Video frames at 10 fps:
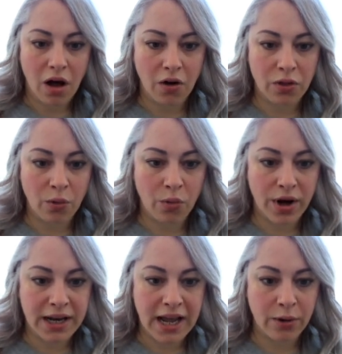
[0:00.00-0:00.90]
On the
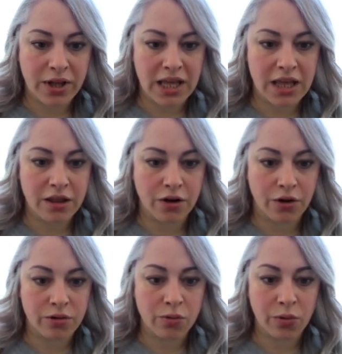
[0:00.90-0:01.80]
1 hour here
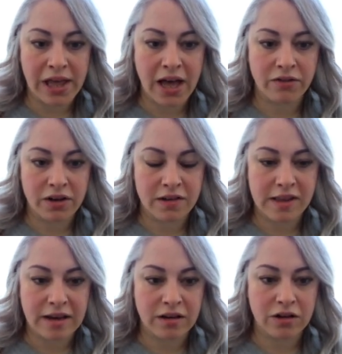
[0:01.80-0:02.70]
though, we have an
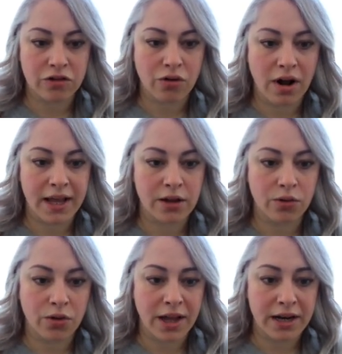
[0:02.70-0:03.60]
ascending
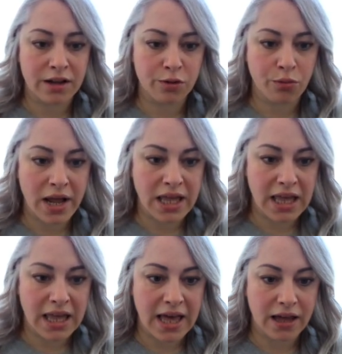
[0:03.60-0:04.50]
triangle that is
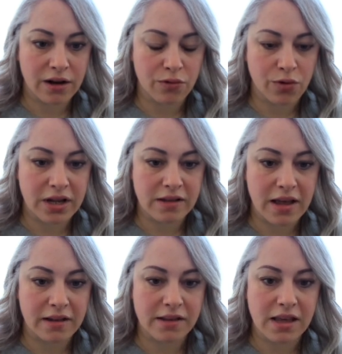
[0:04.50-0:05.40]
breaking out and
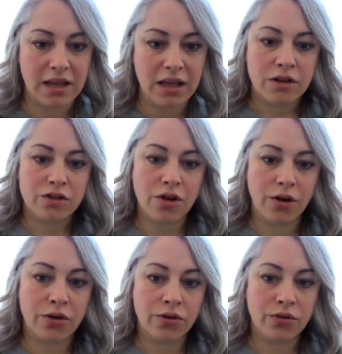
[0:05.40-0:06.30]
retesting.
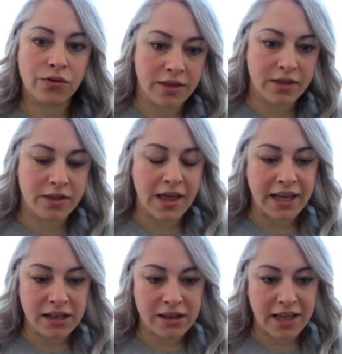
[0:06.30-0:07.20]
So
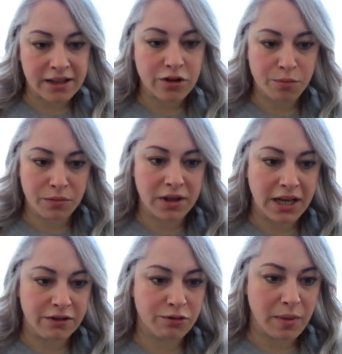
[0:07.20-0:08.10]
that
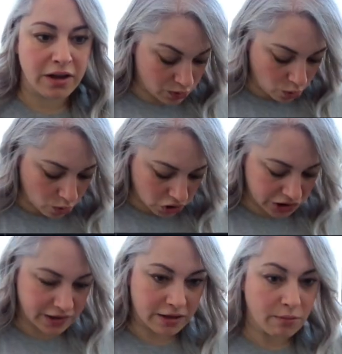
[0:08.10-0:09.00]
leaves me
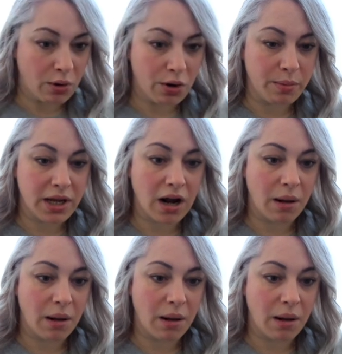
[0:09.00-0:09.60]
cautious at the moment.